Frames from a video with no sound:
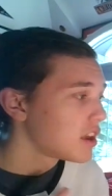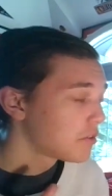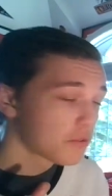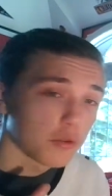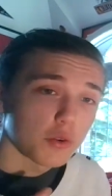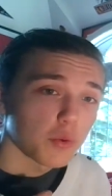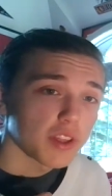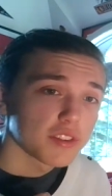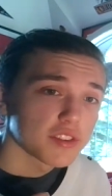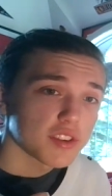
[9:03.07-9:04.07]
If Florida
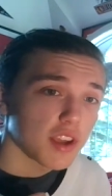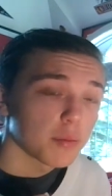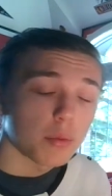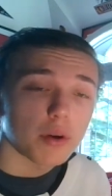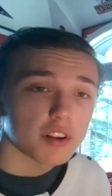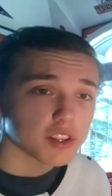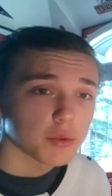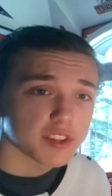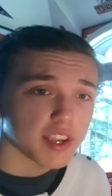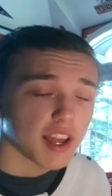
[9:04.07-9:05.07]
wins and Bobrovsky
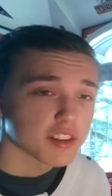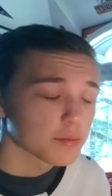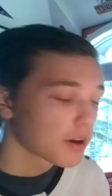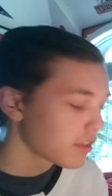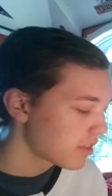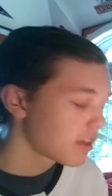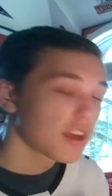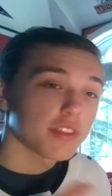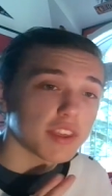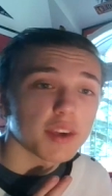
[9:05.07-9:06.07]
wins the Conn Smythe,
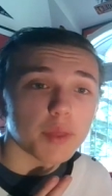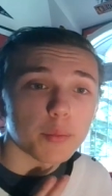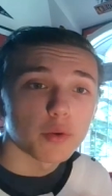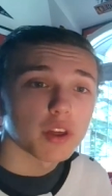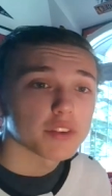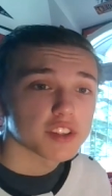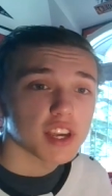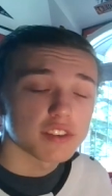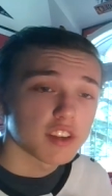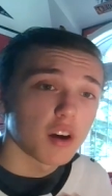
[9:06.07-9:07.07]
they both have a
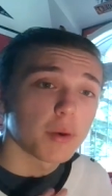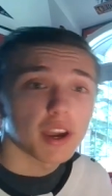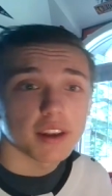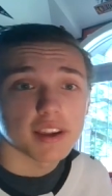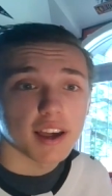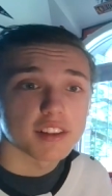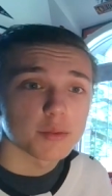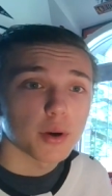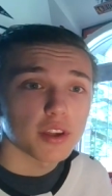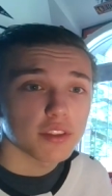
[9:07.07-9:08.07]
Stanley Cup and a Conn
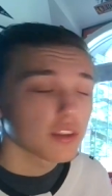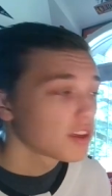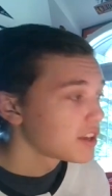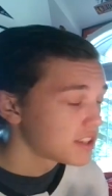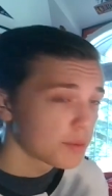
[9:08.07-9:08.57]
Smythe.